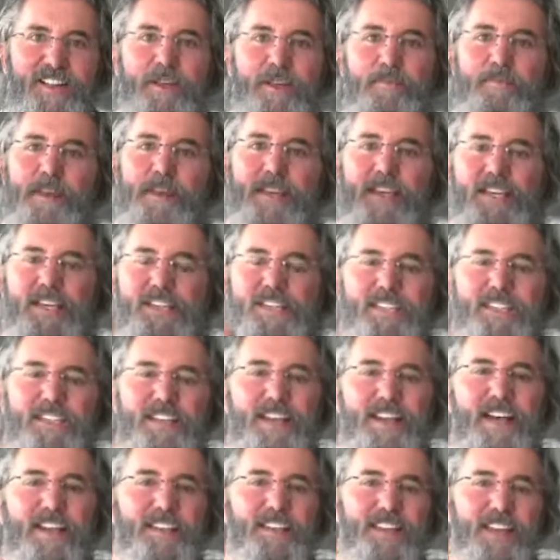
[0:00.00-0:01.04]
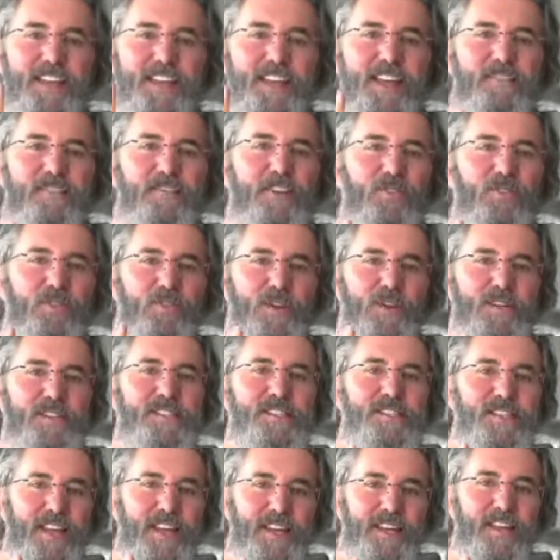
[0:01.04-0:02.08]
Because nothing ever
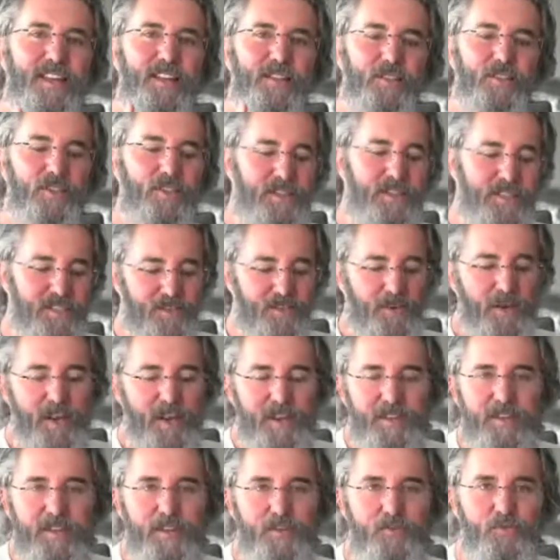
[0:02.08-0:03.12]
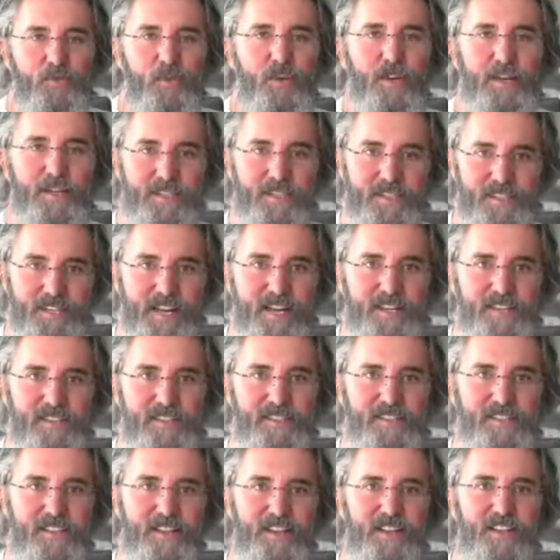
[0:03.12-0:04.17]
looks like it looks in the drawing
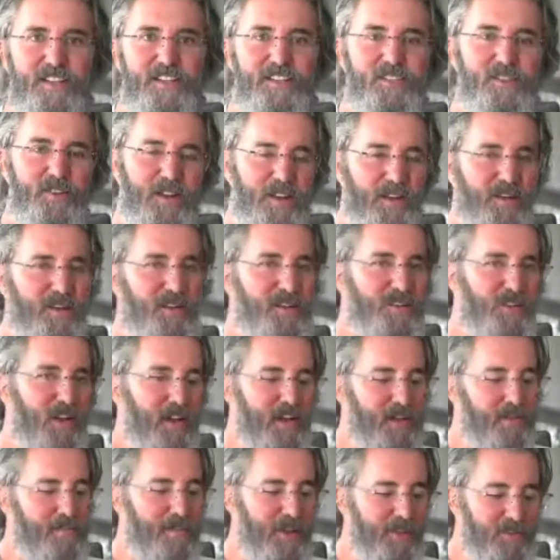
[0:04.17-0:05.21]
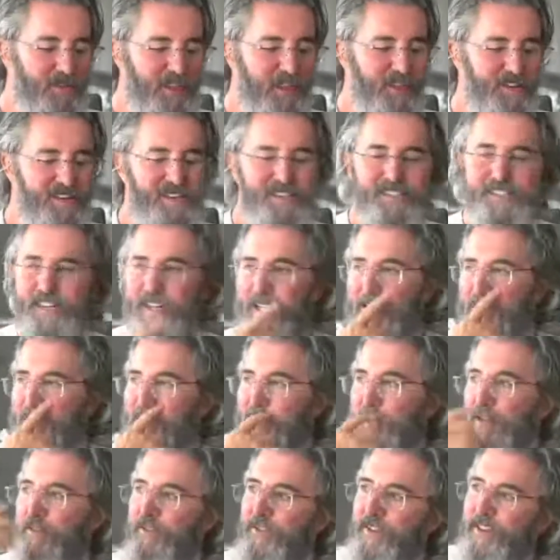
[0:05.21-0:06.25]
stages. So I'm going to talk about that in a second.
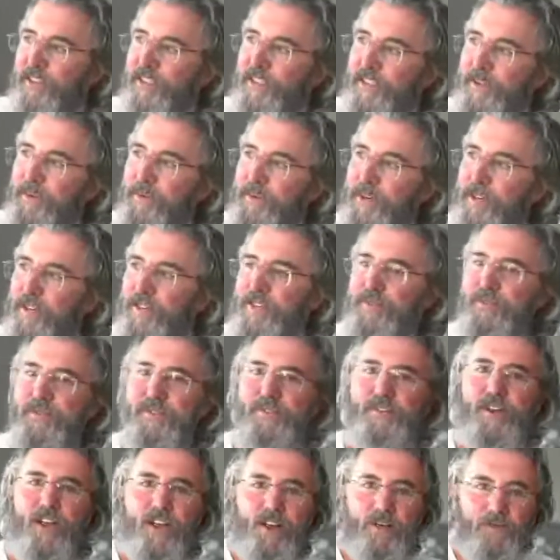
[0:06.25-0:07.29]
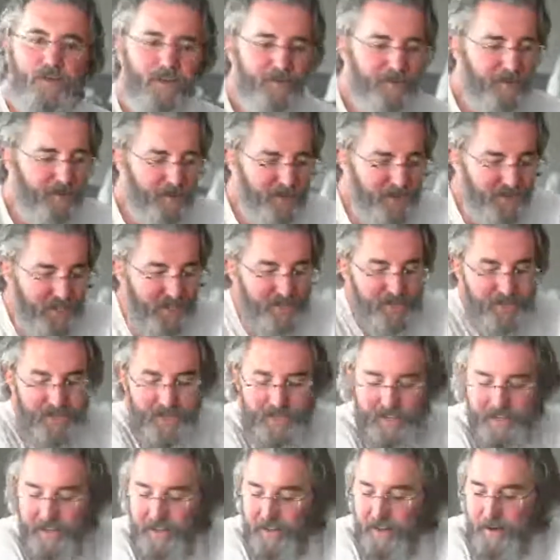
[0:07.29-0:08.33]
So the first thing I'm going to do is reverse
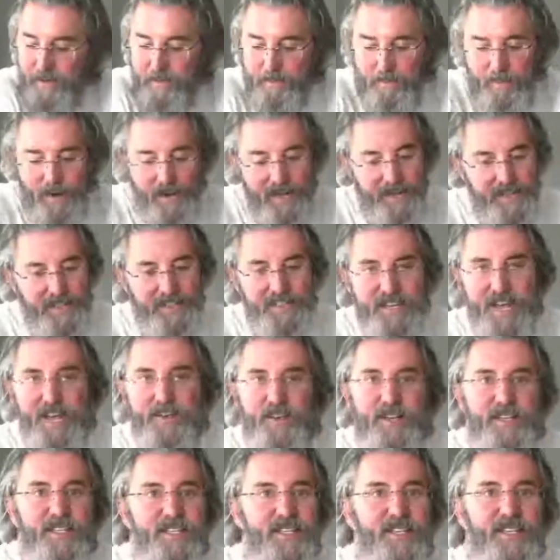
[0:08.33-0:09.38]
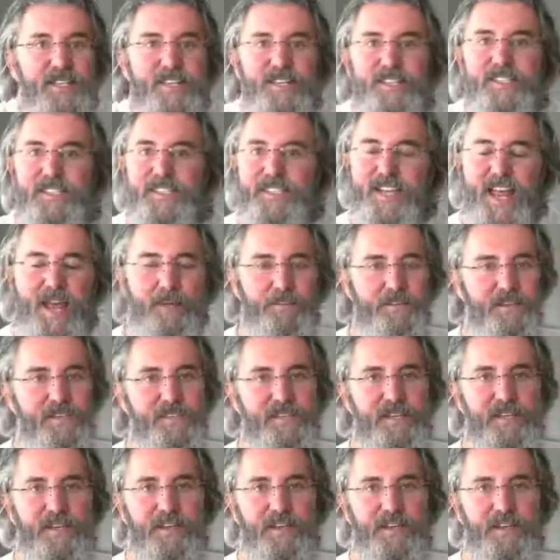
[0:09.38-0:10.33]
engineer it and break it down into these steps.